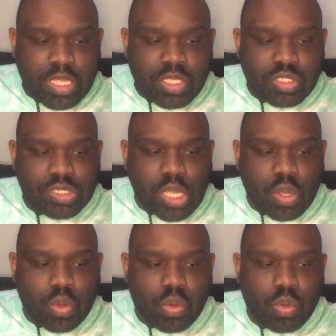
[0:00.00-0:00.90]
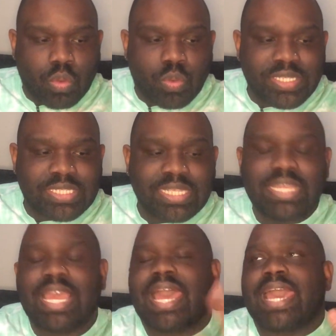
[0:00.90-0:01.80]
So we
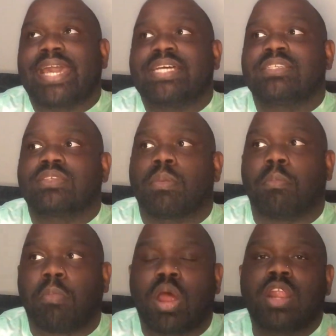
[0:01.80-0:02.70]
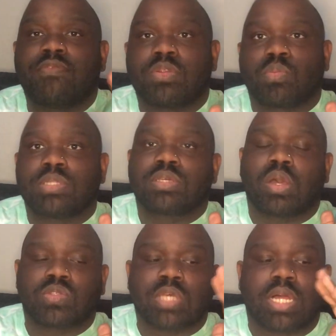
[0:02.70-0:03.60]
see as Marvin went to
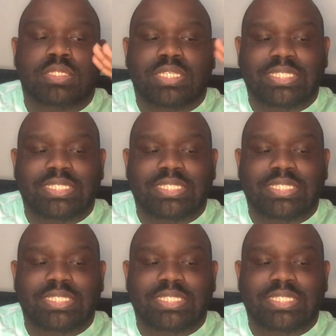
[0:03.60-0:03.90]
go talk to